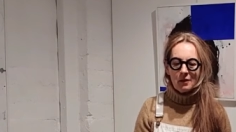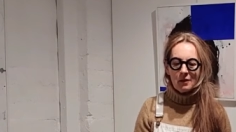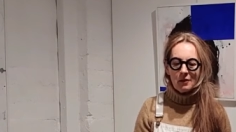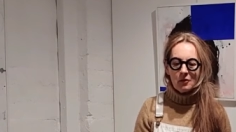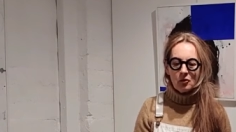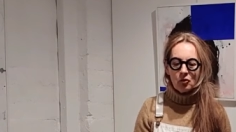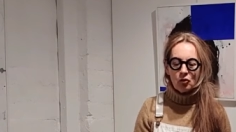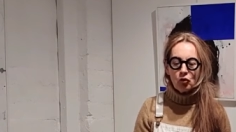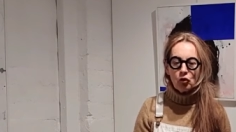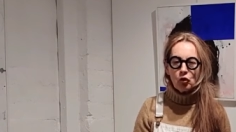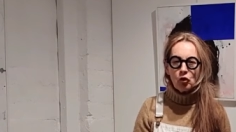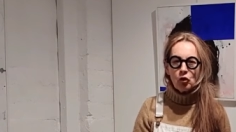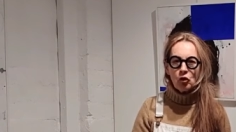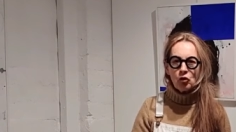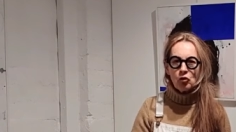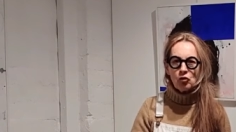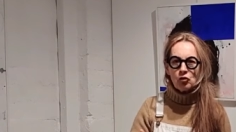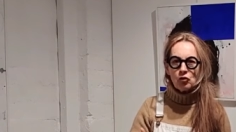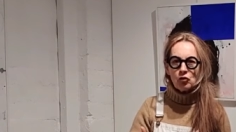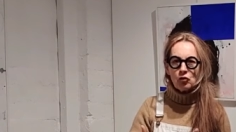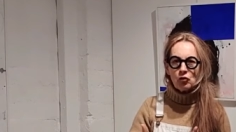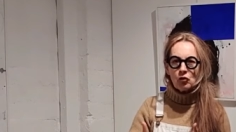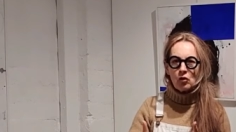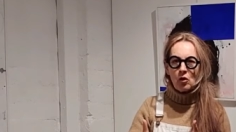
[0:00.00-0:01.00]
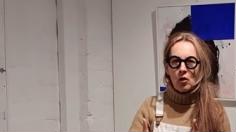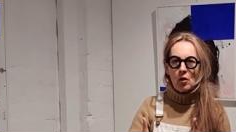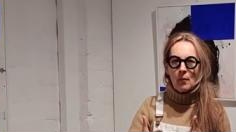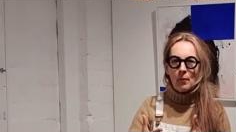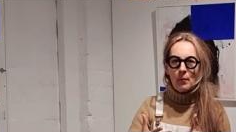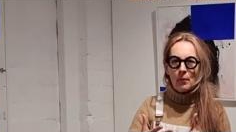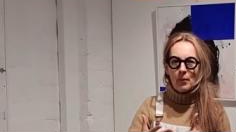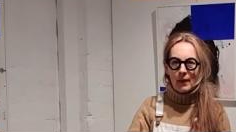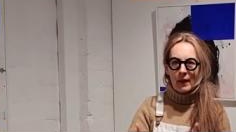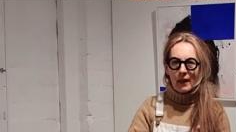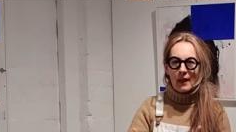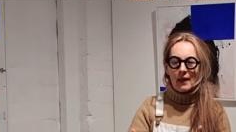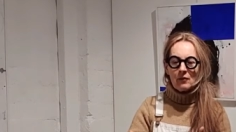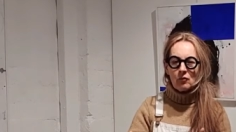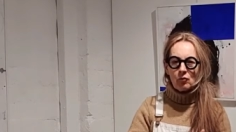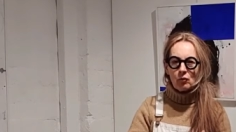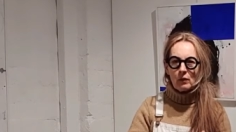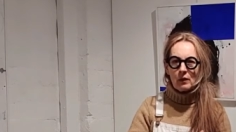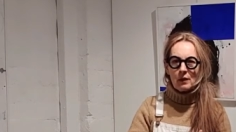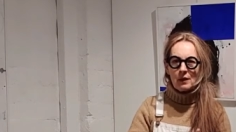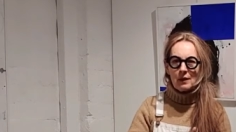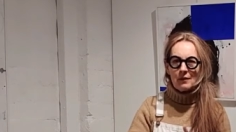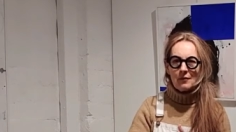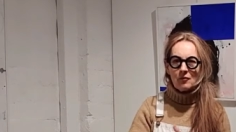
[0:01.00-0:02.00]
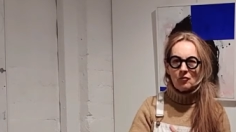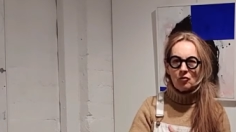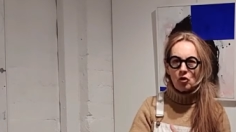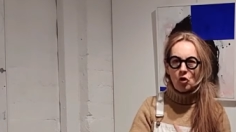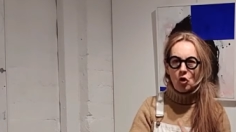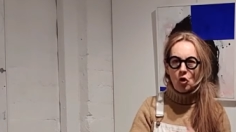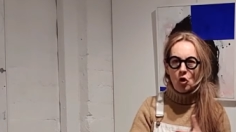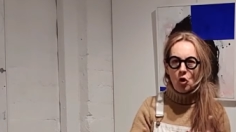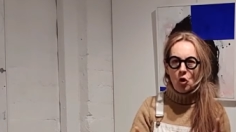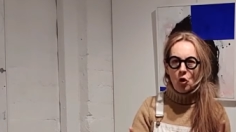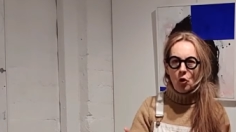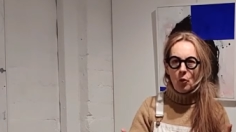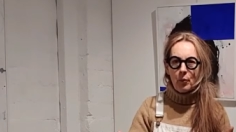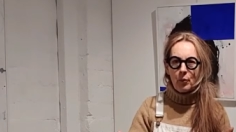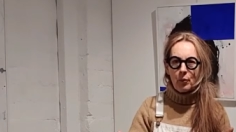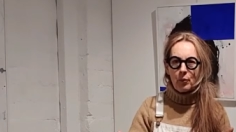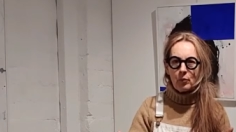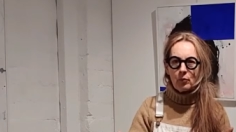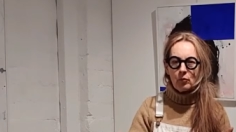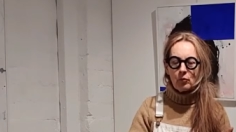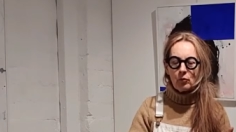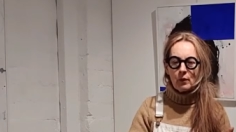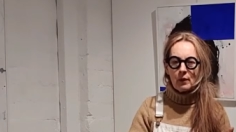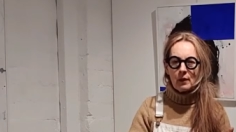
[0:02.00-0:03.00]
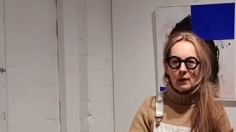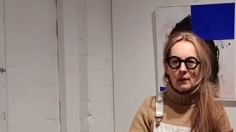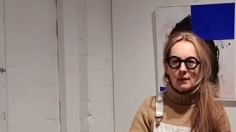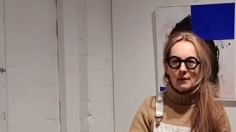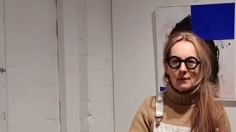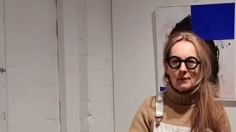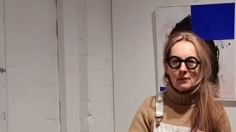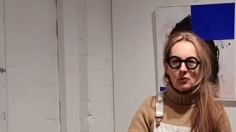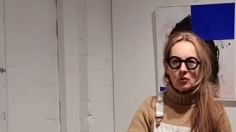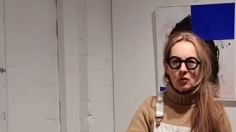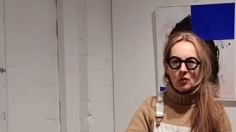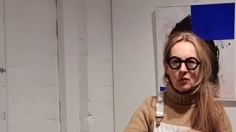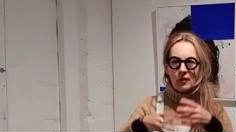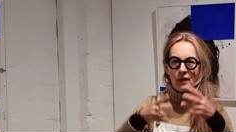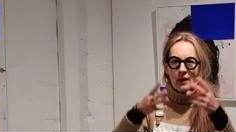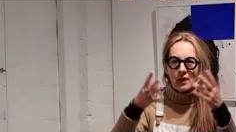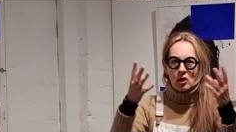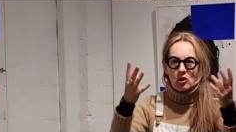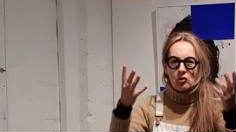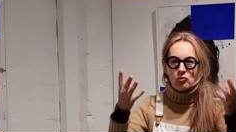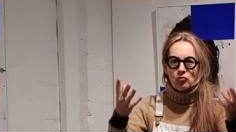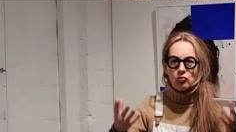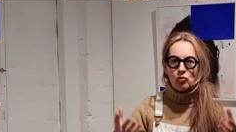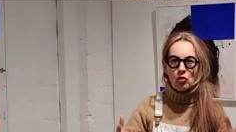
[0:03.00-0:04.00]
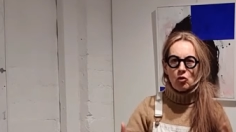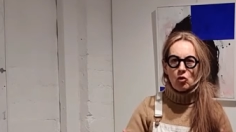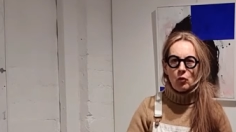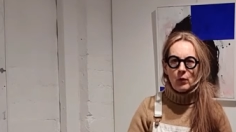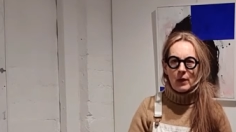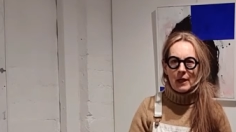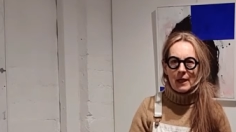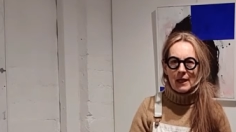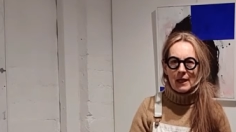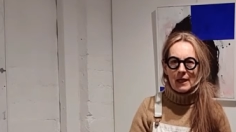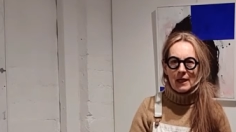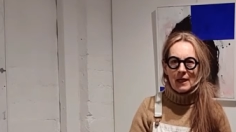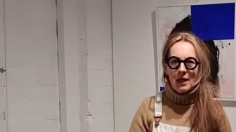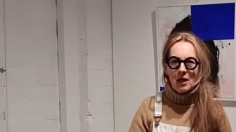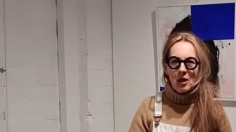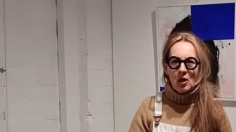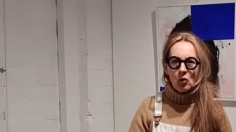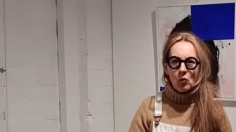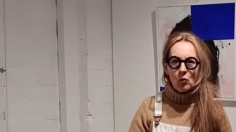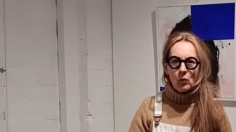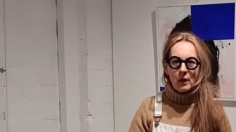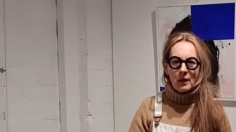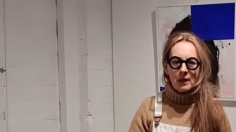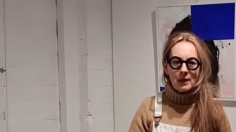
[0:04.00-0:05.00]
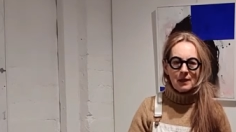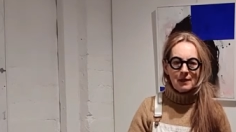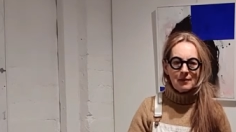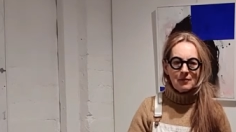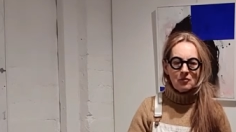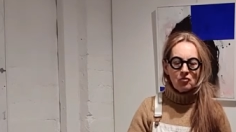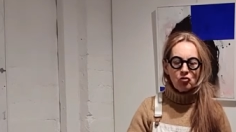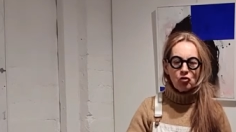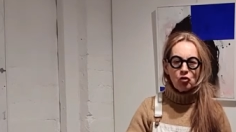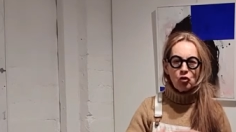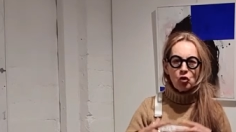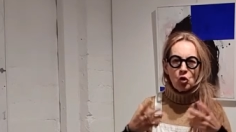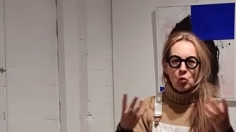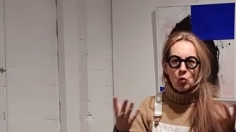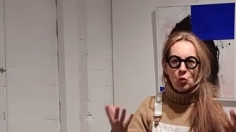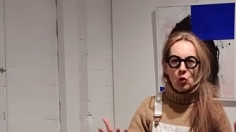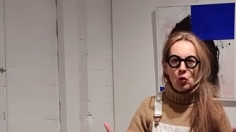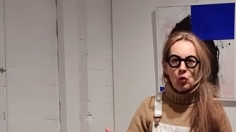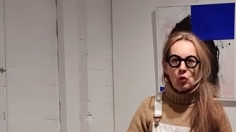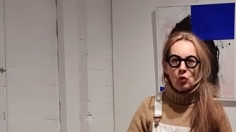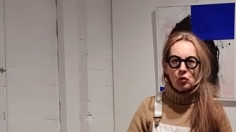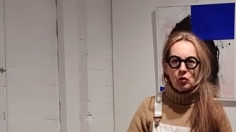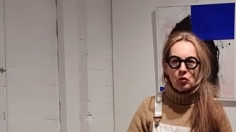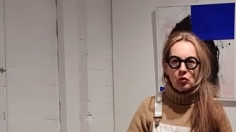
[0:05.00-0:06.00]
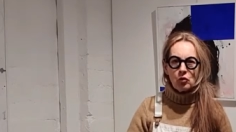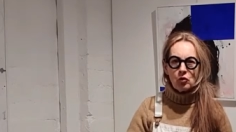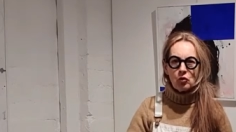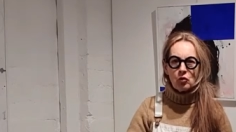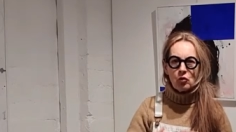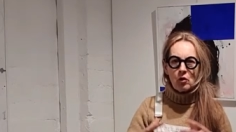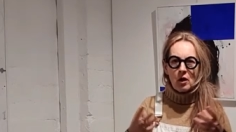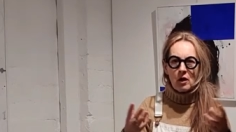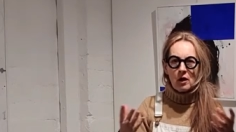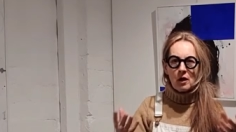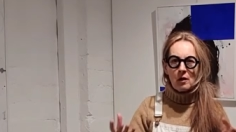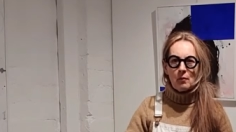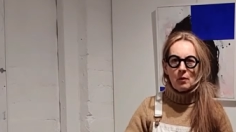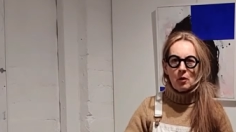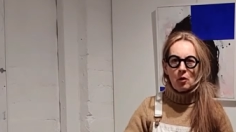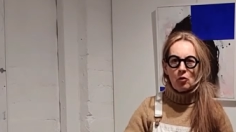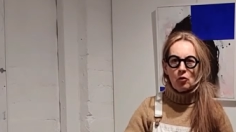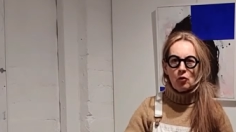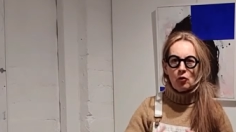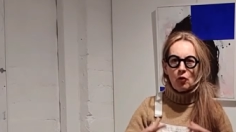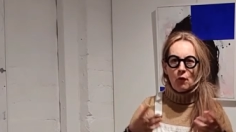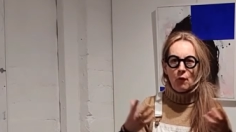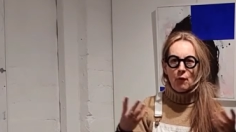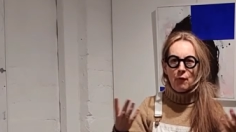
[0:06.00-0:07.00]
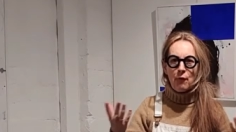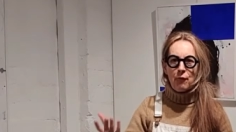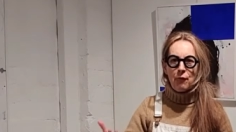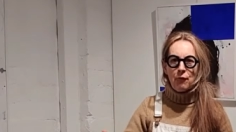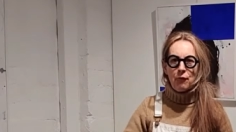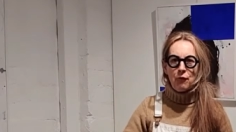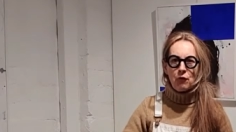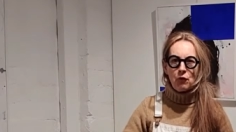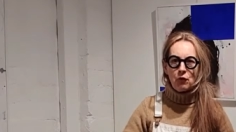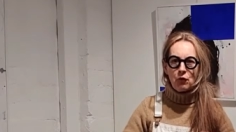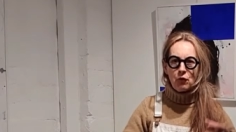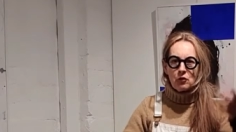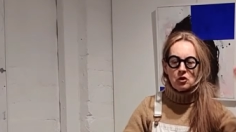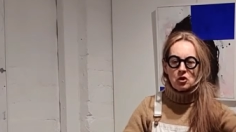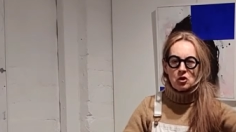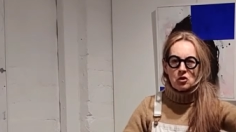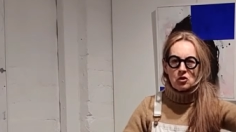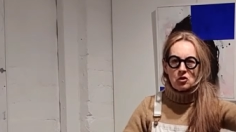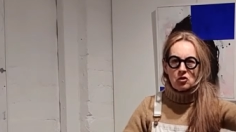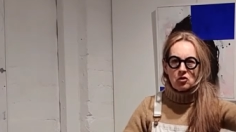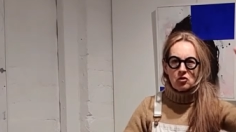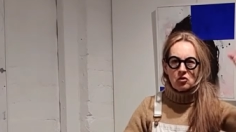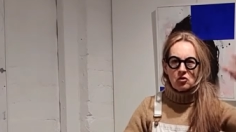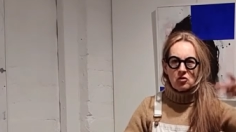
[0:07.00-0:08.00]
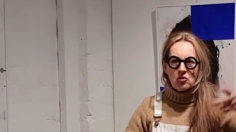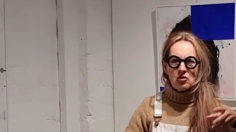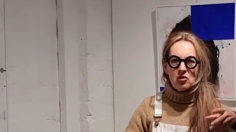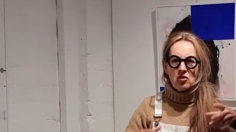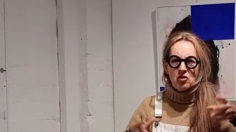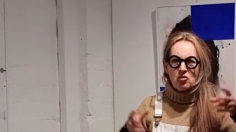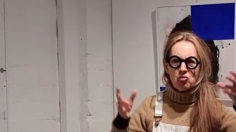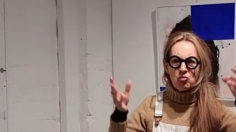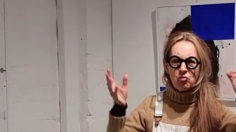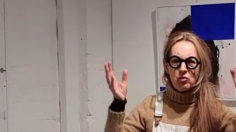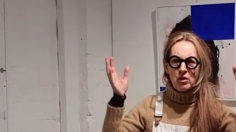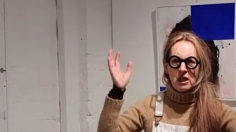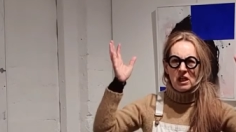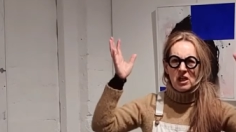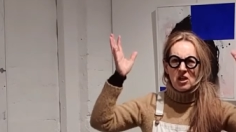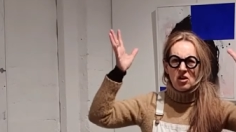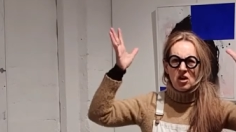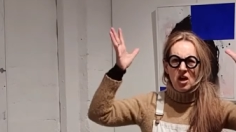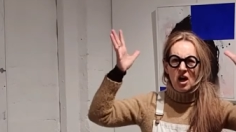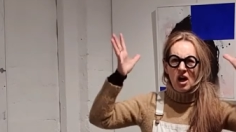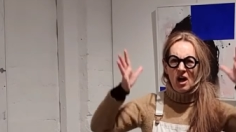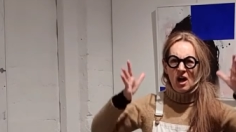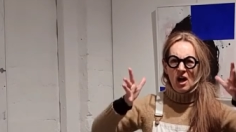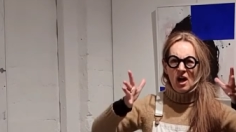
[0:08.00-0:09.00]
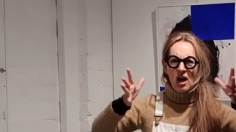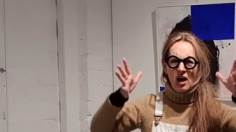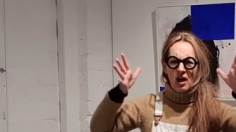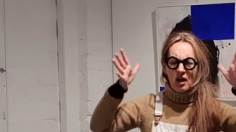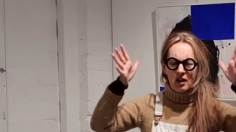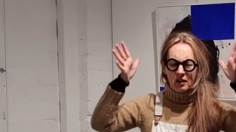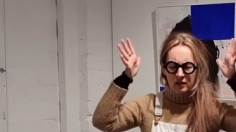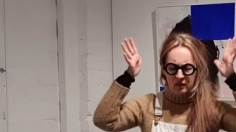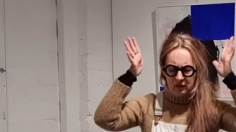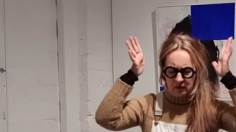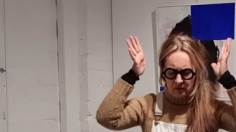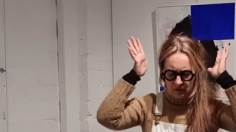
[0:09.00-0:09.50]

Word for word: to go through a place where there's no hope, where there's nothing growing, where there's no water, no animal, no food, just really hard,